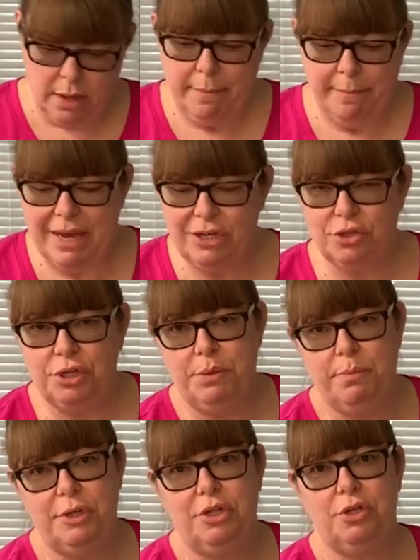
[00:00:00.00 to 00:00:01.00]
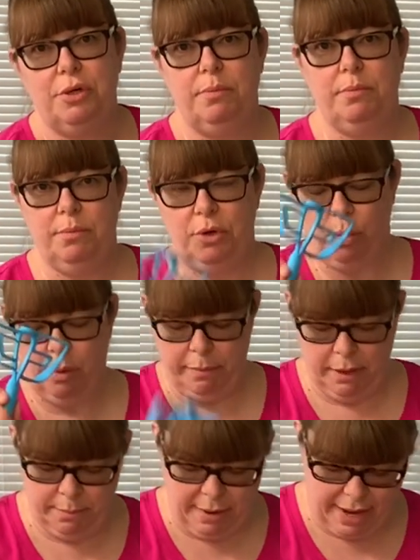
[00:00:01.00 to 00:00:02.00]
Make sure you put your
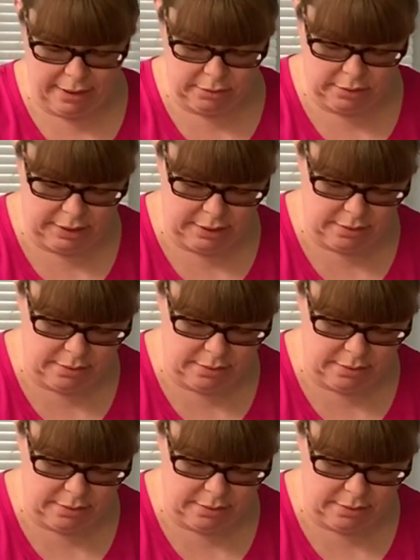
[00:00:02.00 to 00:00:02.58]
whipping paddle in